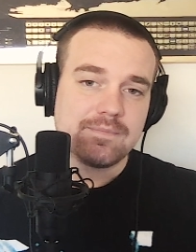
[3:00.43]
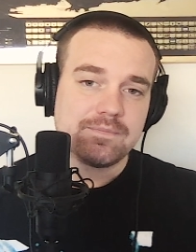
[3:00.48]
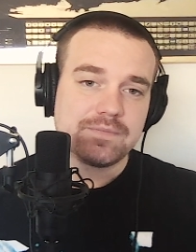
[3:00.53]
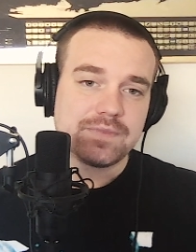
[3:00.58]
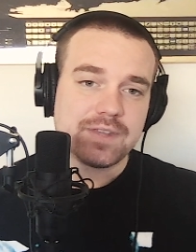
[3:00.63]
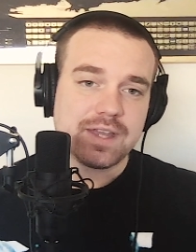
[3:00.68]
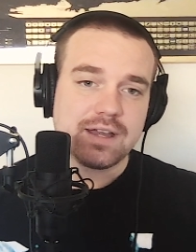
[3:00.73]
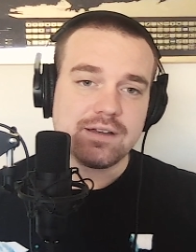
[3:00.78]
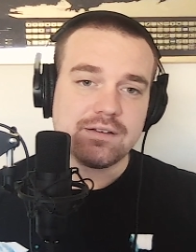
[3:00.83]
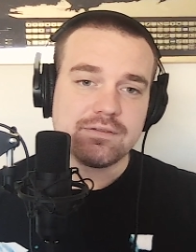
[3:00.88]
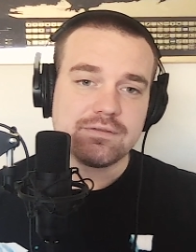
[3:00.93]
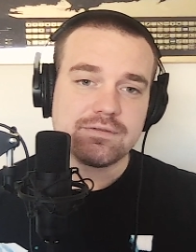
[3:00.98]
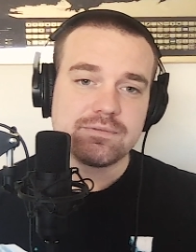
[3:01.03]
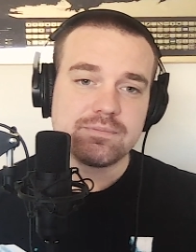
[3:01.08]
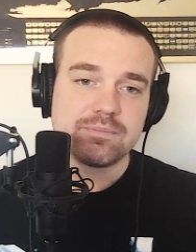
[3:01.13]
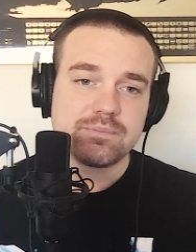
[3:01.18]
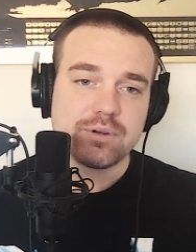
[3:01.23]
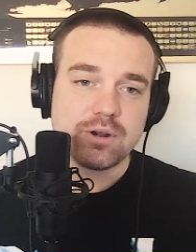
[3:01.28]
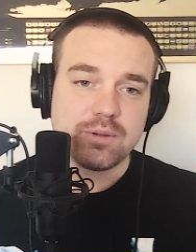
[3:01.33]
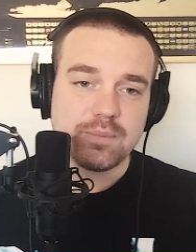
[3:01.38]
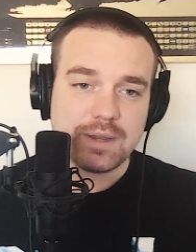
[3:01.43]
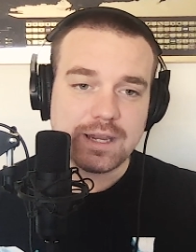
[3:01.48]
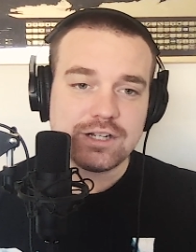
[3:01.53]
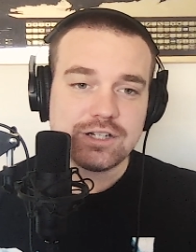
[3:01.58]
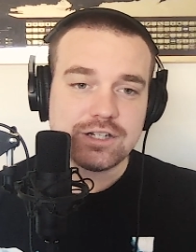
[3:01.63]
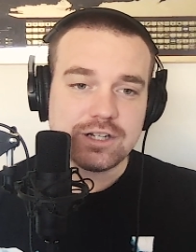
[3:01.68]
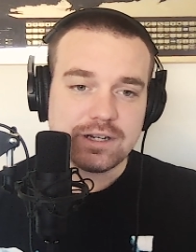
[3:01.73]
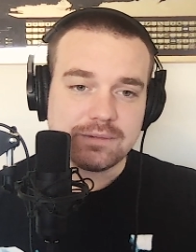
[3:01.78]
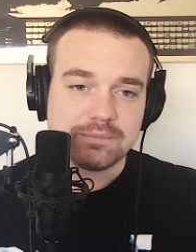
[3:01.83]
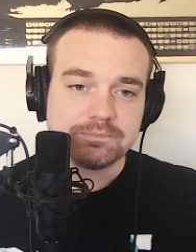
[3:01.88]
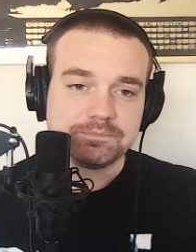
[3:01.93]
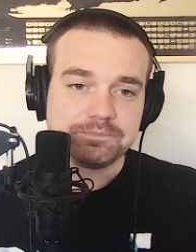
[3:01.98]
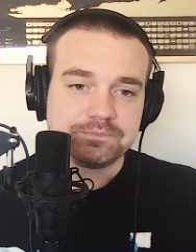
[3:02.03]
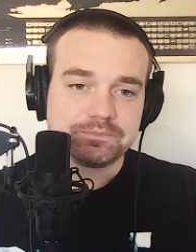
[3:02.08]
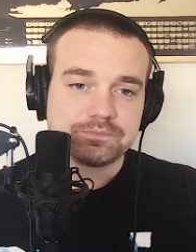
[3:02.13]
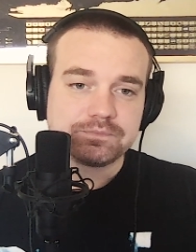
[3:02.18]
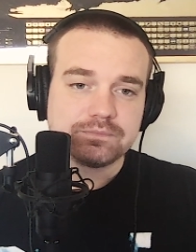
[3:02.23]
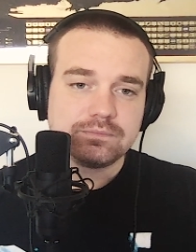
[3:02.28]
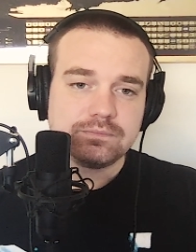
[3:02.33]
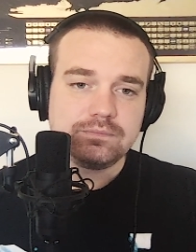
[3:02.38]
of probation.
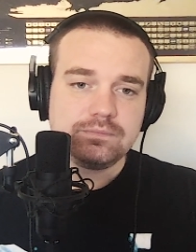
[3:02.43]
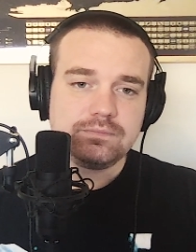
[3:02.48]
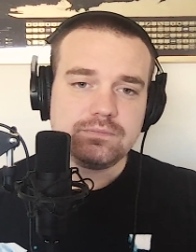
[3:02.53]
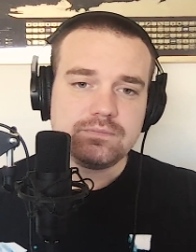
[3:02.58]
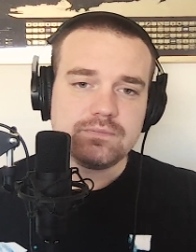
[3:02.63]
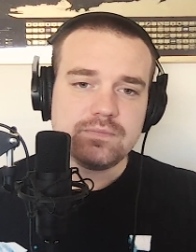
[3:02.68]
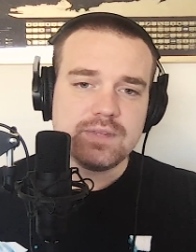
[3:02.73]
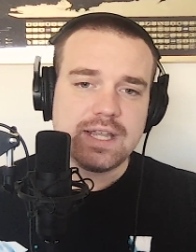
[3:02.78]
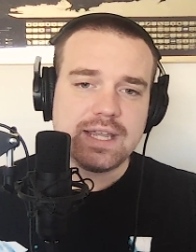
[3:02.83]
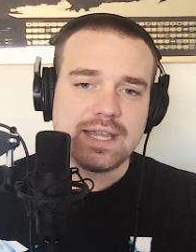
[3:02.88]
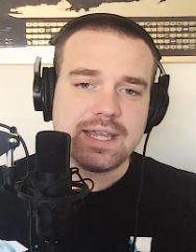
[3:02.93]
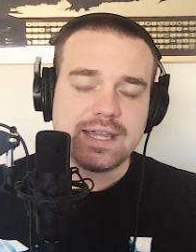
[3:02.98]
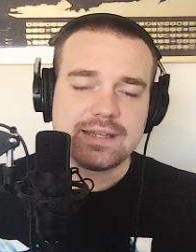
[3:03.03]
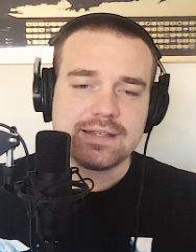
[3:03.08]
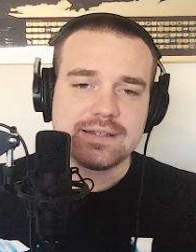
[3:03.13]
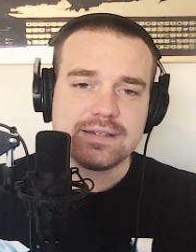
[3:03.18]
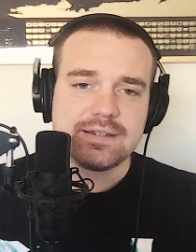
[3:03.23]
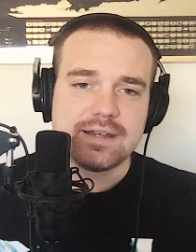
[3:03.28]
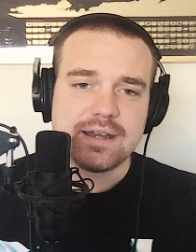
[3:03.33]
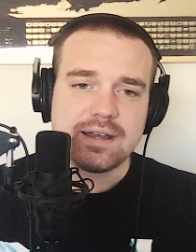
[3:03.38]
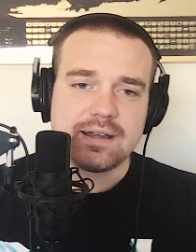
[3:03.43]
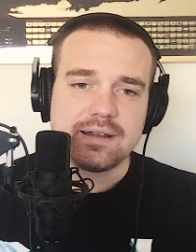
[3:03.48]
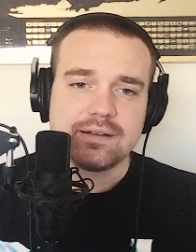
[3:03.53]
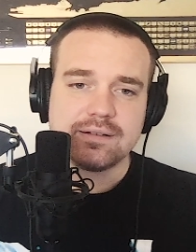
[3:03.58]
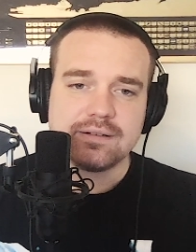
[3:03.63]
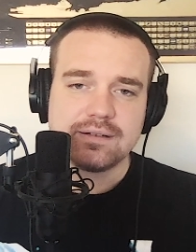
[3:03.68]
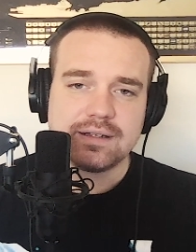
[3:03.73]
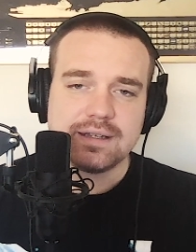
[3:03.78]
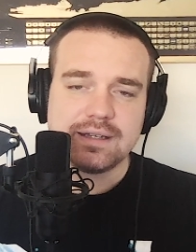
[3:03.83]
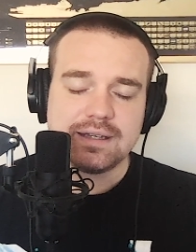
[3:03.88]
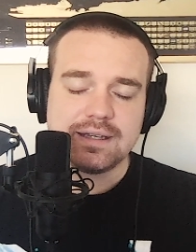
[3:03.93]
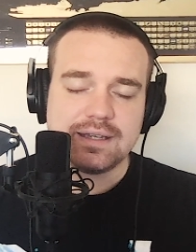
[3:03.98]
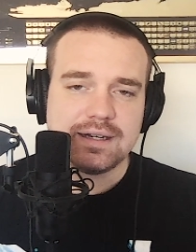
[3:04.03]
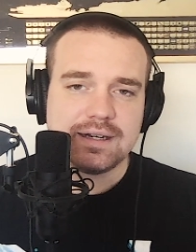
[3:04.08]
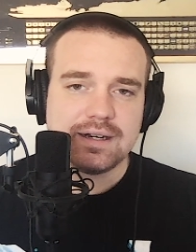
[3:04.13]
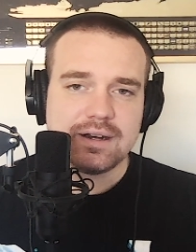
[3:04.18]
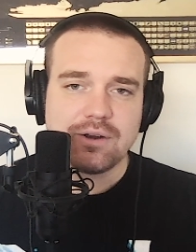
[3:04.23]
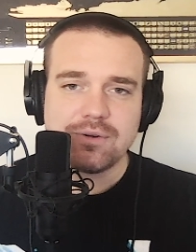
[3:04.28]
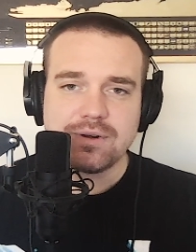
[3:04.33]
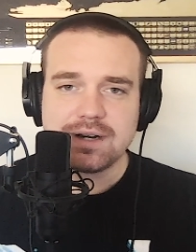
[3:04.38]
And he
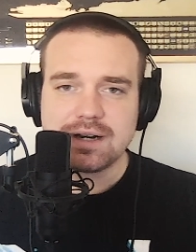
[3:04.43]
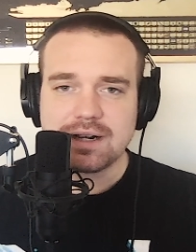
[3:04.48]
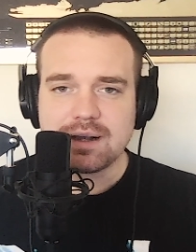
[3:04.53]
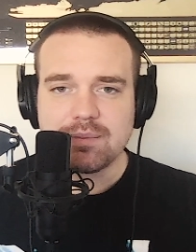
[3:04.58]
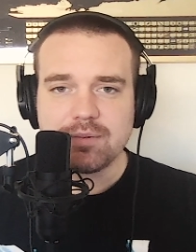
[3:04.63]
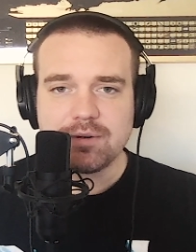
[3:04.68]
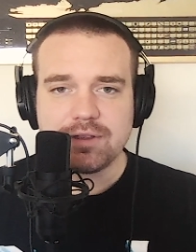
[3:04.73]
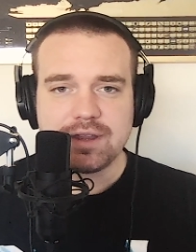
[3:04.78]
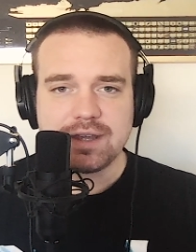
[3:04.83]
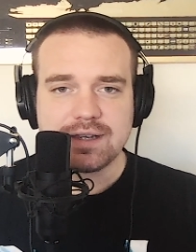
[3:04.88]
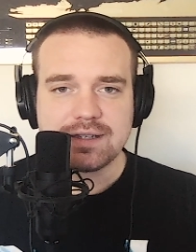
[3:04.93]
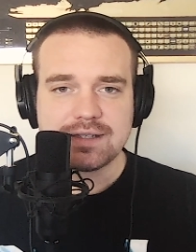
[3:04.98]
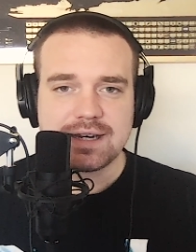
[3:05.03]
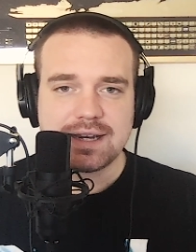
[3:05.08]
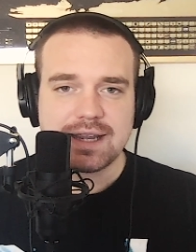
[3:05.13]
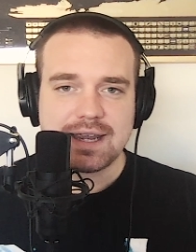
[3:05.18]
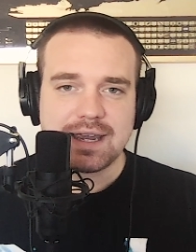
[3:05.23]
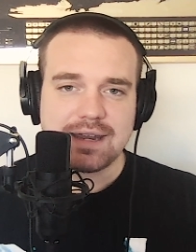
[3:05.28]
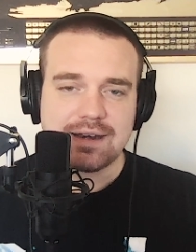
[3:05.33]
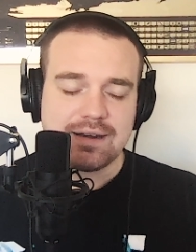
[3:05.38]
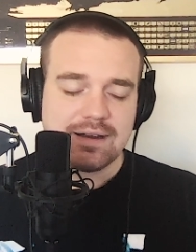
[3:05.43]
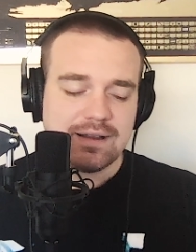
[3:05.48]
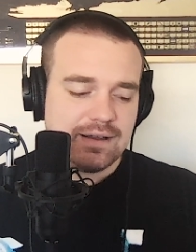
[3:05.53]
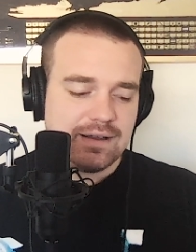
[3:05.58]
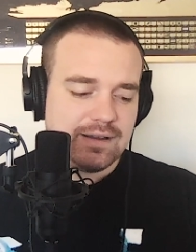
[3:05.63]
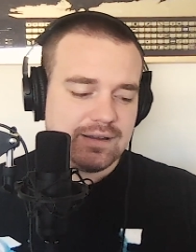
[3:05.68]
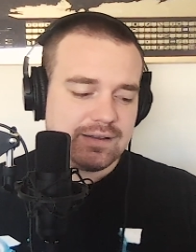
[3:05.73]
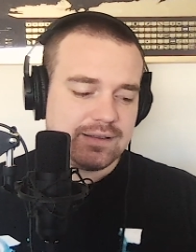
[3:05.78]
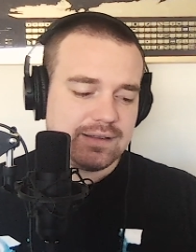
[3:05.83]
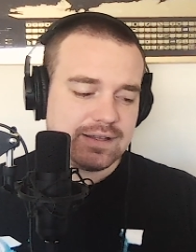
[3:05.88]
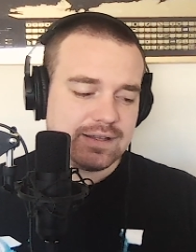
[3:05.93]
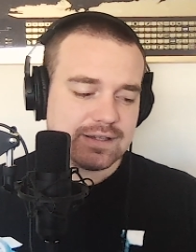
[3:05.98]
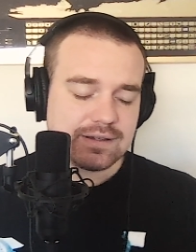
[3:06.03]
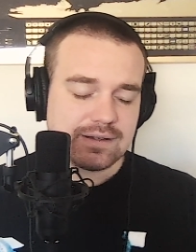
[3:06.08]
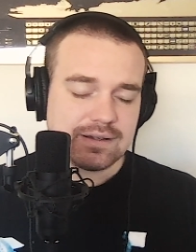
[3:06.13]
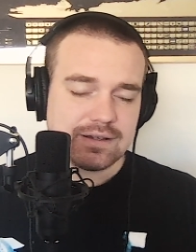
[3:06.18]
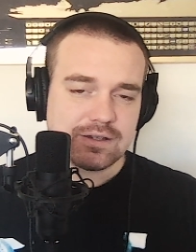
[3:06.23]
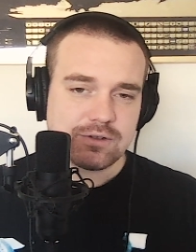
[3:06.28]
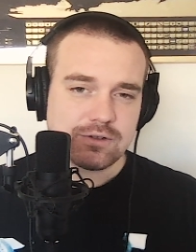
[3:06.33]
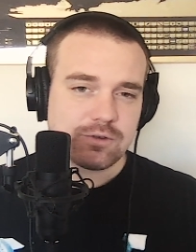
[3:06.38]
noted a couple things. And again,
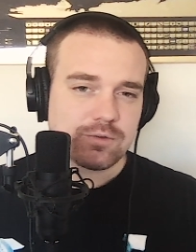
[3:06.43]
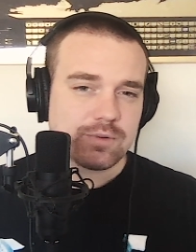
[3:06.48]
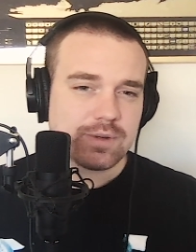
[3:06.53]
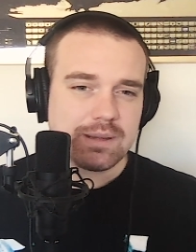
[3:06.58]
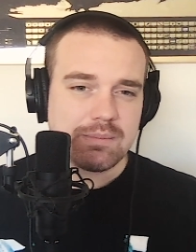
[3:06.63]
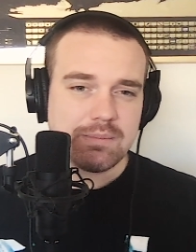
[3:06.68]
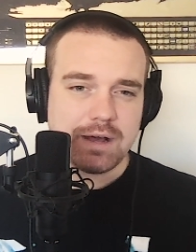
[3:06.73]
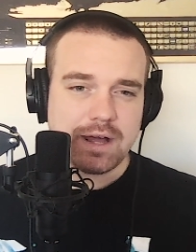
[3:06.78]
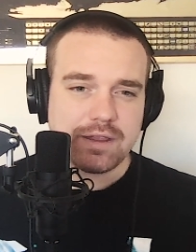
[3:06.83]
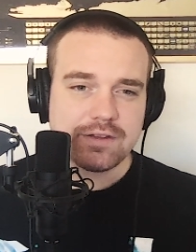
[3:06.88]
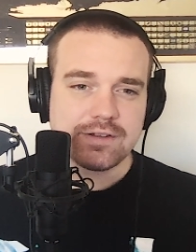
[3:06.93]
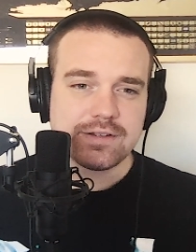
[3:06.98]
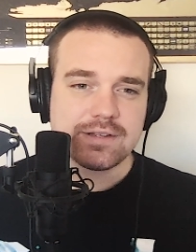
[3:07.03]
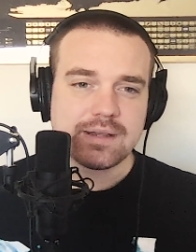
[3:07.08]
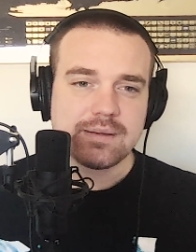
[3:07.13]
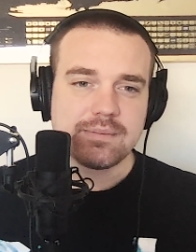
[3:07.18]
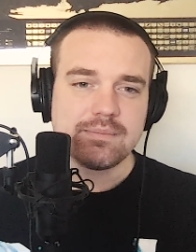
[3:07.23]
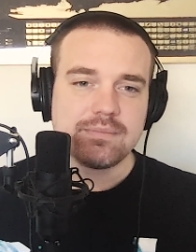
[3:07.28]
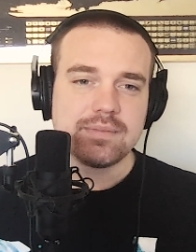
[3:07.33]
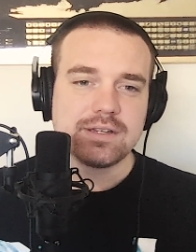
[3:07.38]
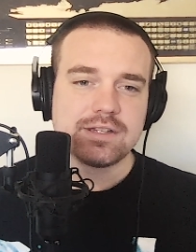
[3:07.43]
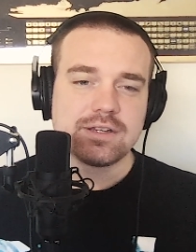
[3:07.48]
this was really bothersome.